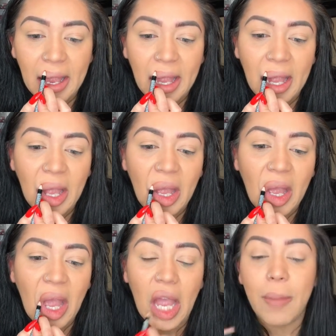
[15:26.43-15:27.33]

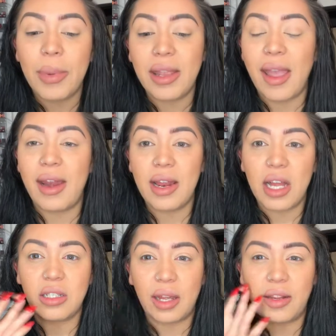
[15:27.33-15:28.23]
But yet it
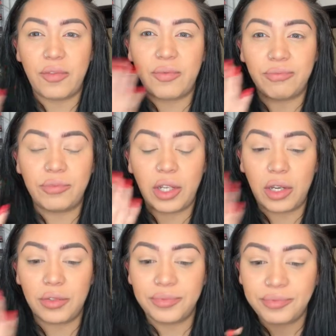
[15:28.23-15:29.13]
has like a, you
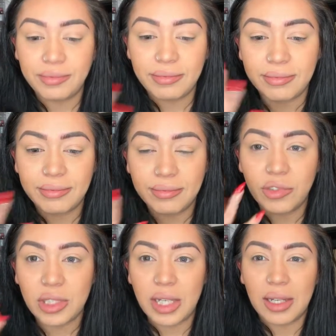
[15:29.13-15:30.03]
know,
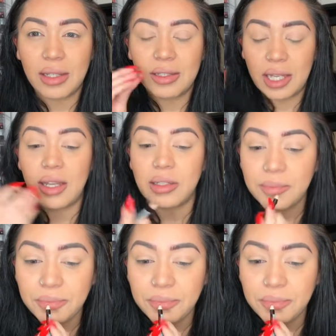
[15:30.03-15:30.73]
just a tint.